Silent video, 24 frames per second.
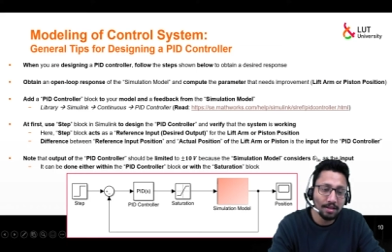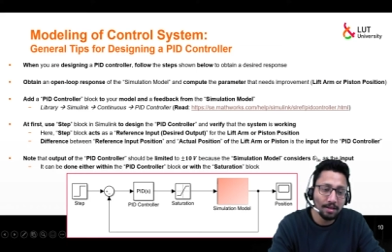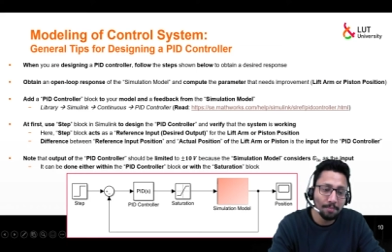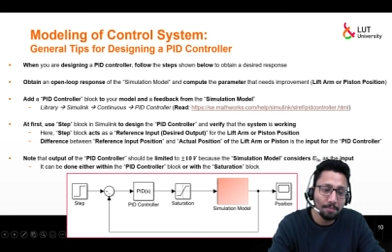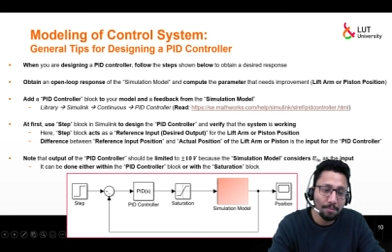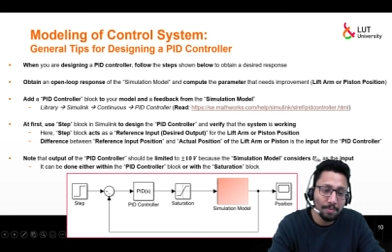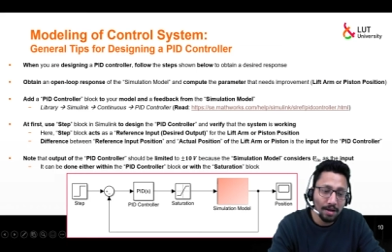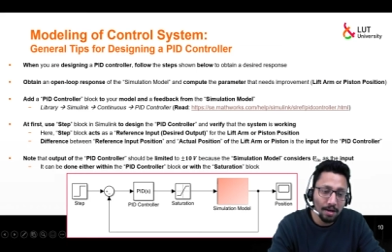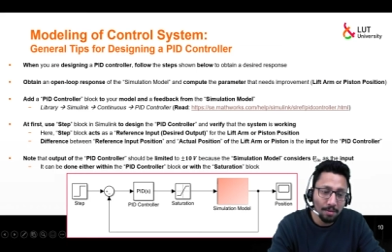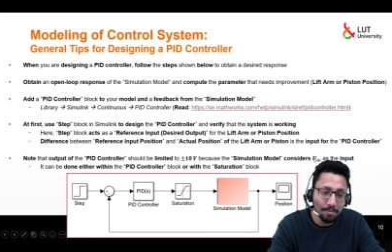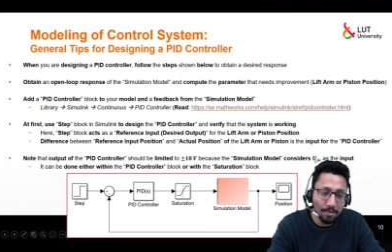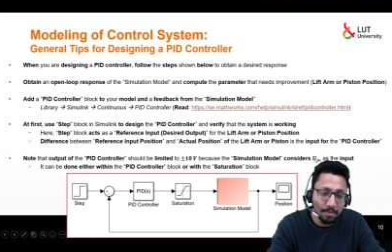
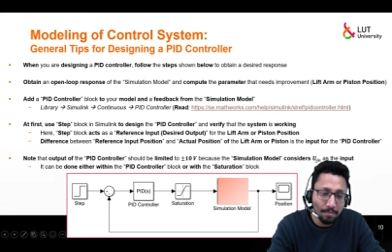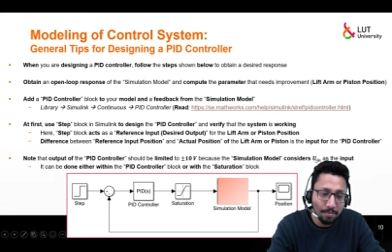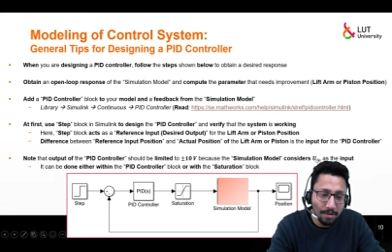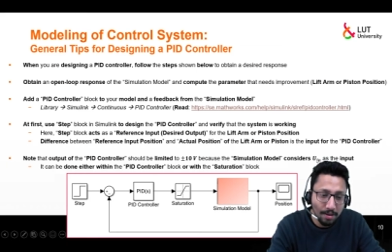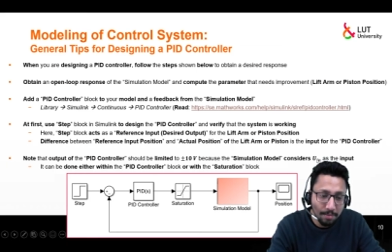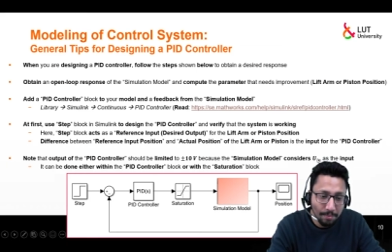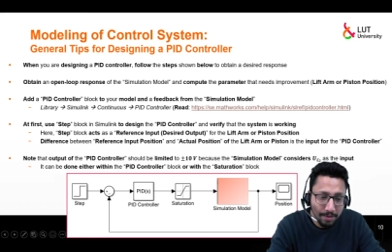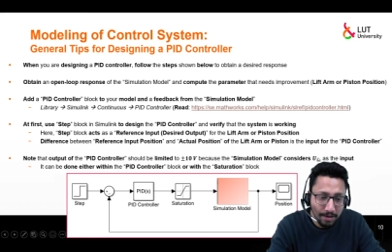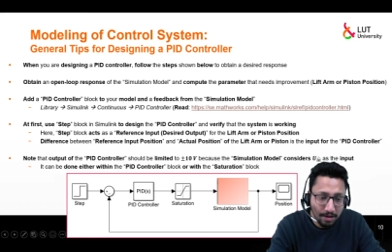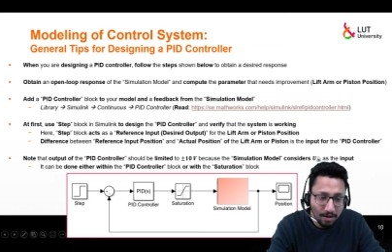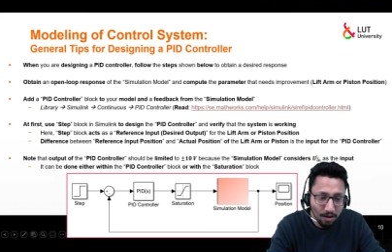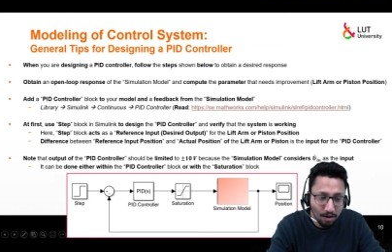minimum
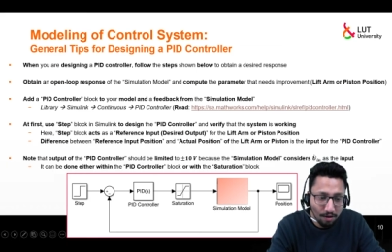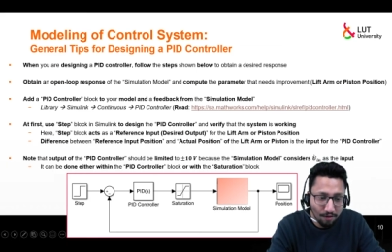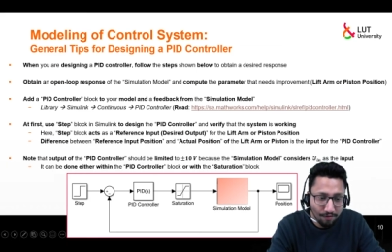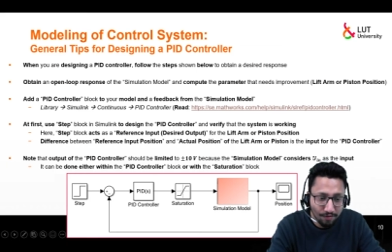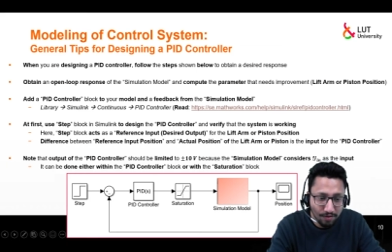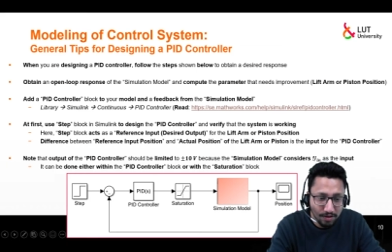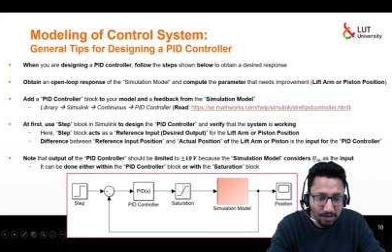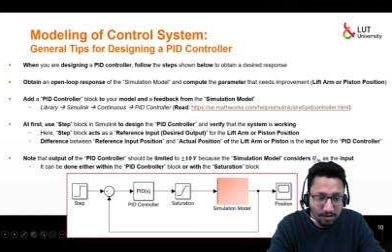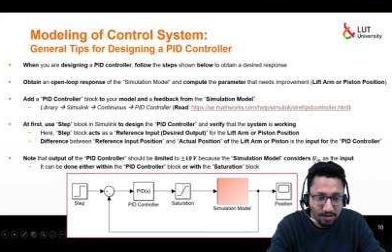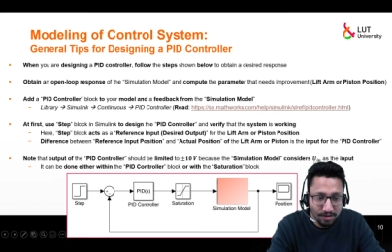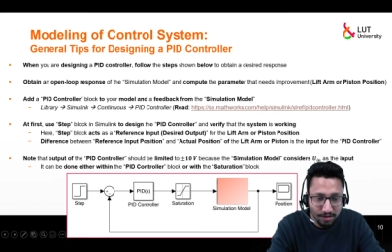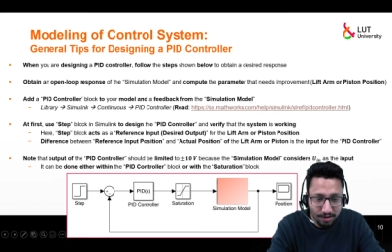limit of
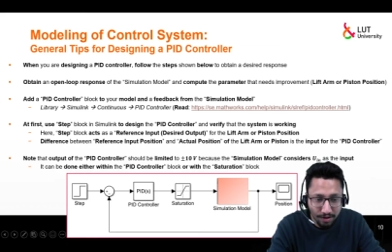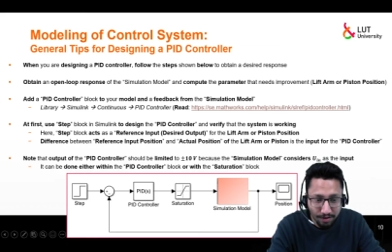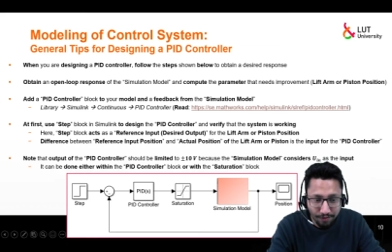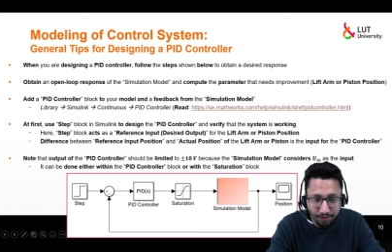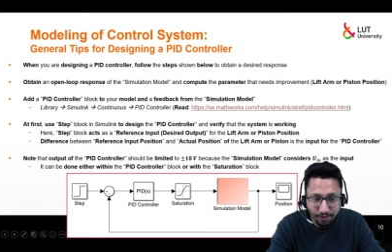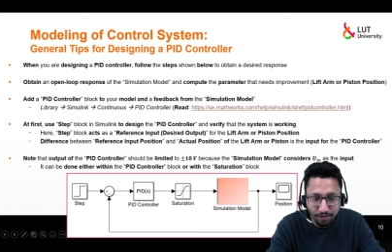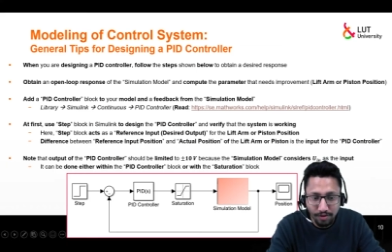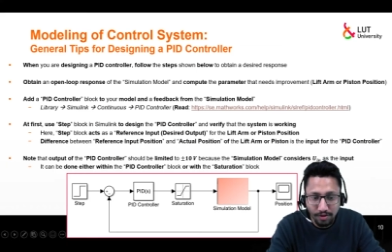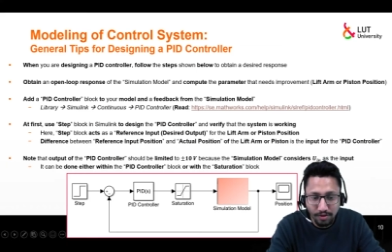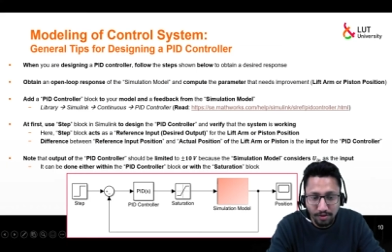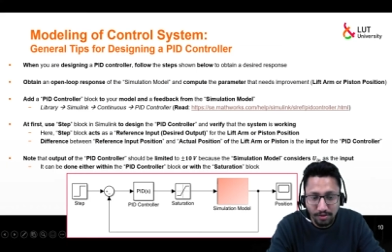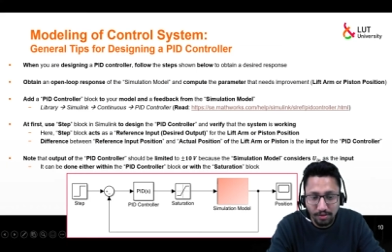this
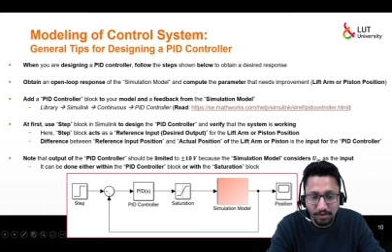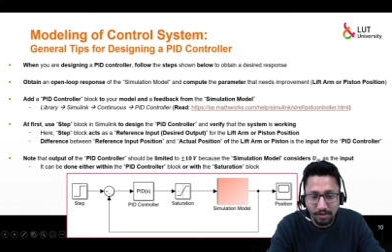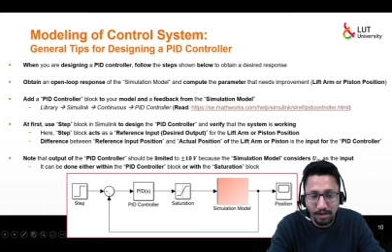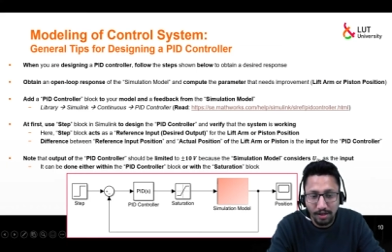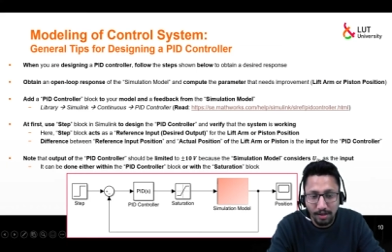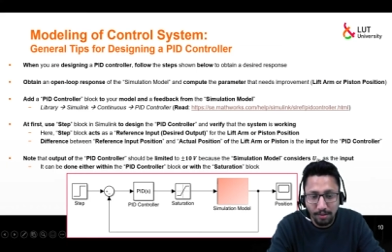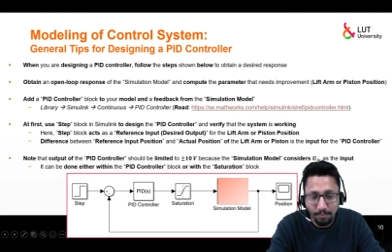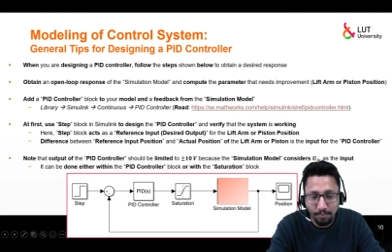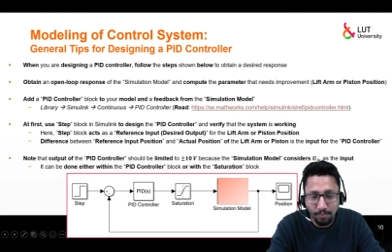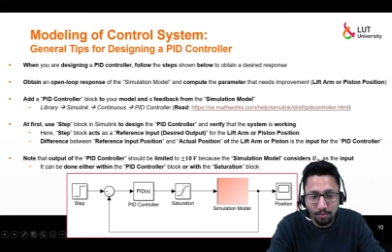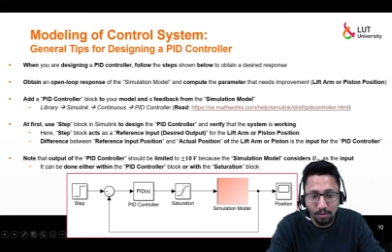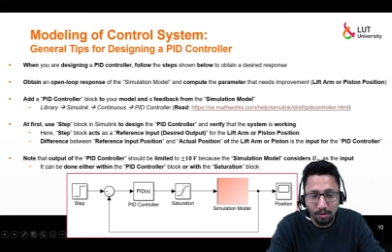reference
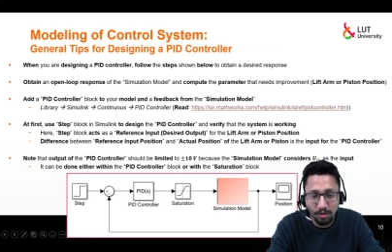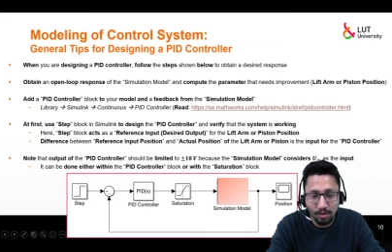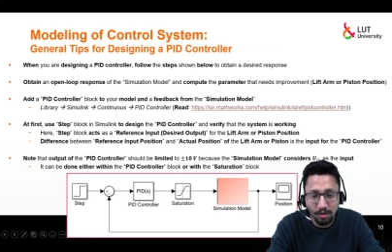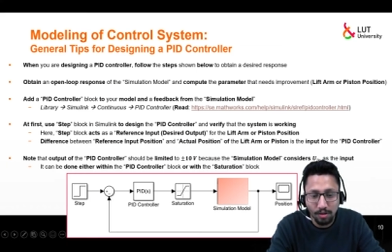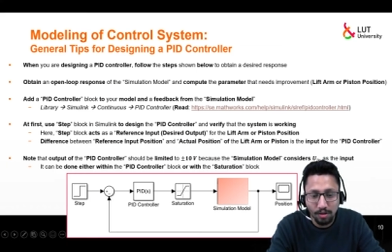input